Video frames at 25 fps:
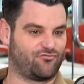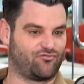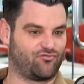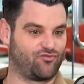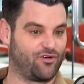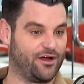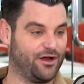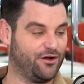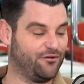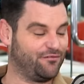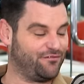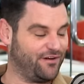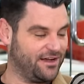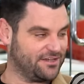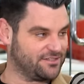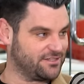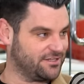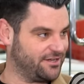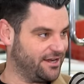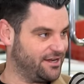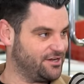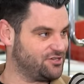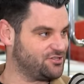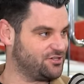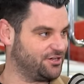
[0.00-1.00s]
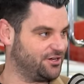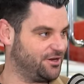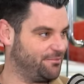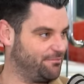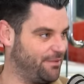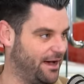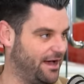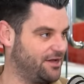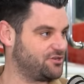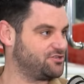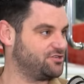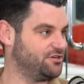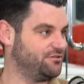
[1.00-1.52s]
Real fascination and
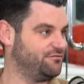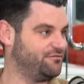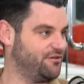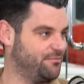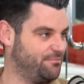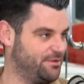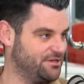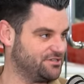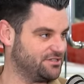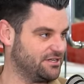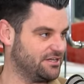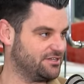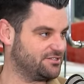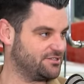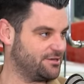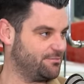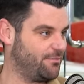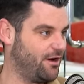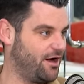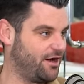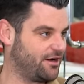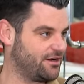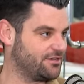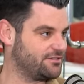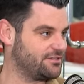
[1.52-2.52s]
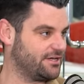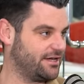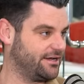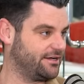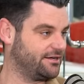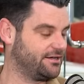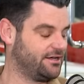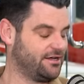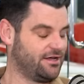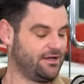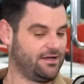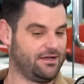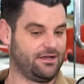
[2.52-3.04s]
passion for business and marketing.
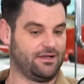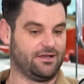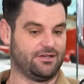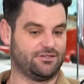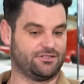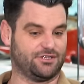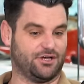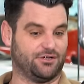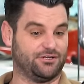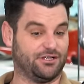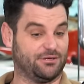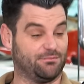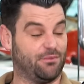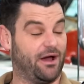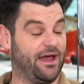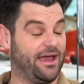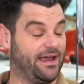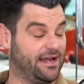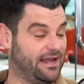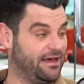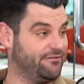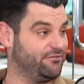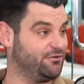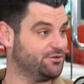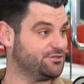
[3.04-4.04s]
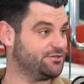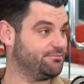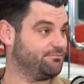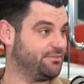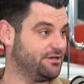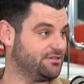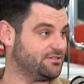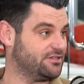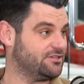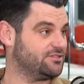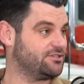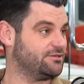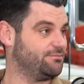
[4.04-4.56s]
So I did my A-levels in
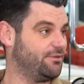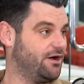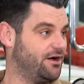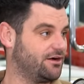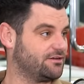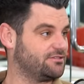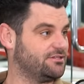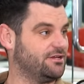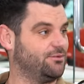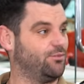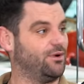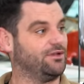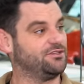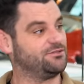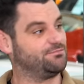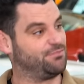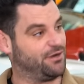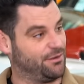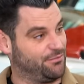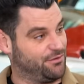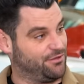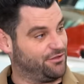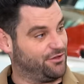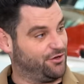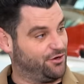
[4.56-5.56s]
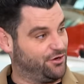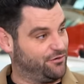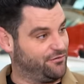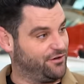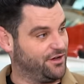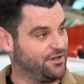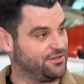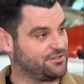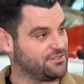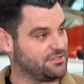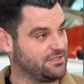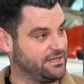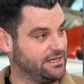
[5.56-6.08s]
business and marketing, went to Plymouth
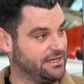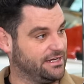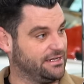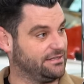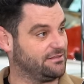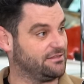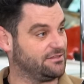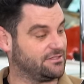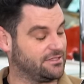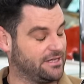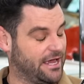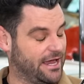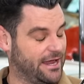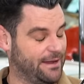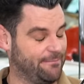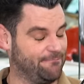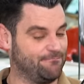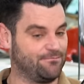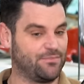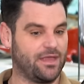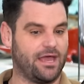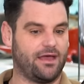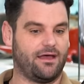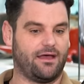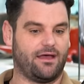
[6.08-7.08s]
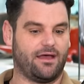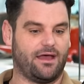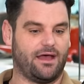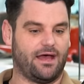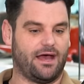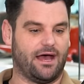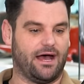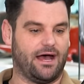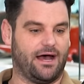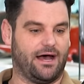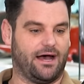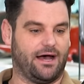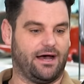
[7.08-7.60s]
University, the same.
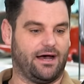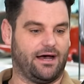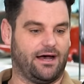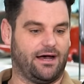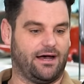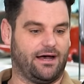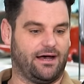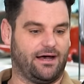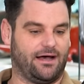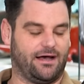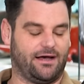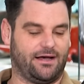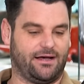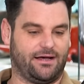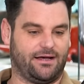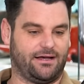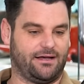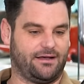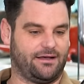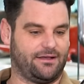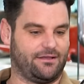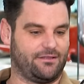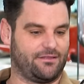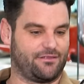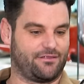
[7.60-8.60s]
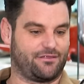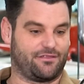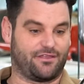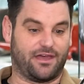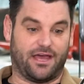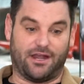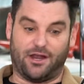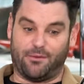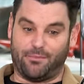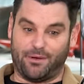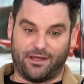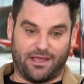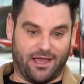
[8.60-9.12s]
Then
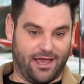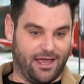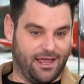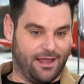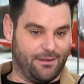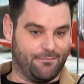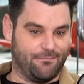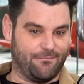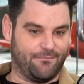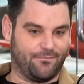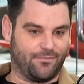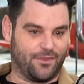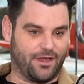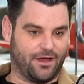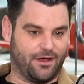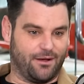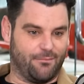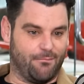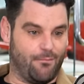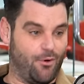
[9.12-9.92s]
I became a